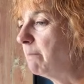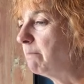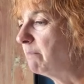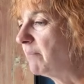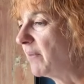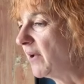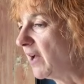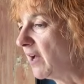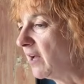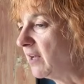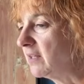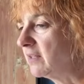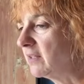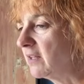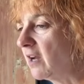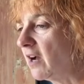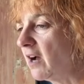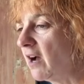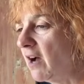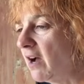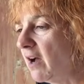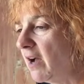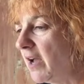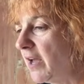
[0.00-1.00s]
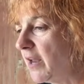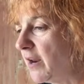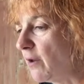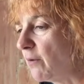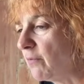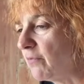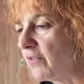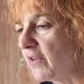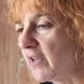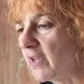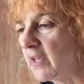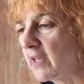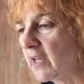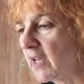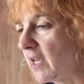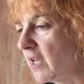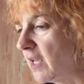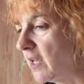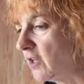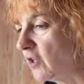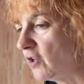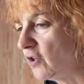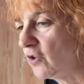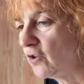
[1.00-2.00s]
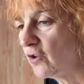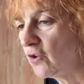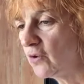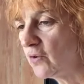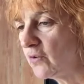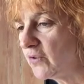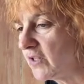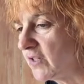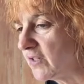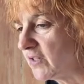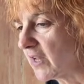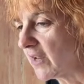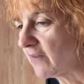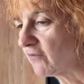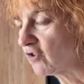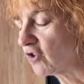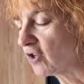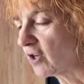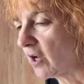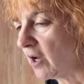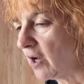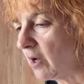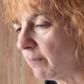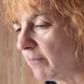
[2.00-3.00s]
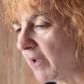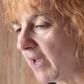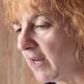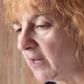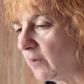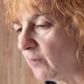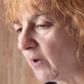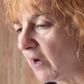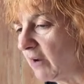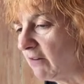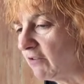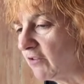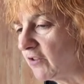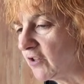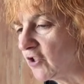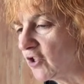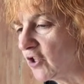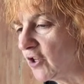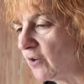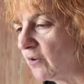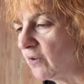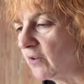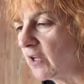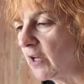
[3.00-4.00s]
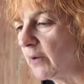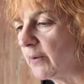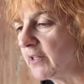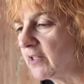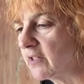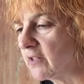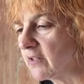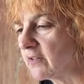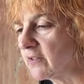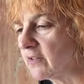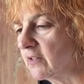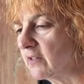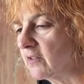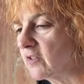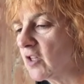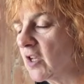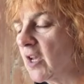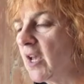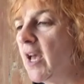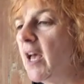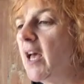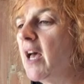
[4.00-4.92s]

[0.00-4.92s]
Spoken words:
but I don't think it uses F sharp anywhere in the tune. No, it doesn't.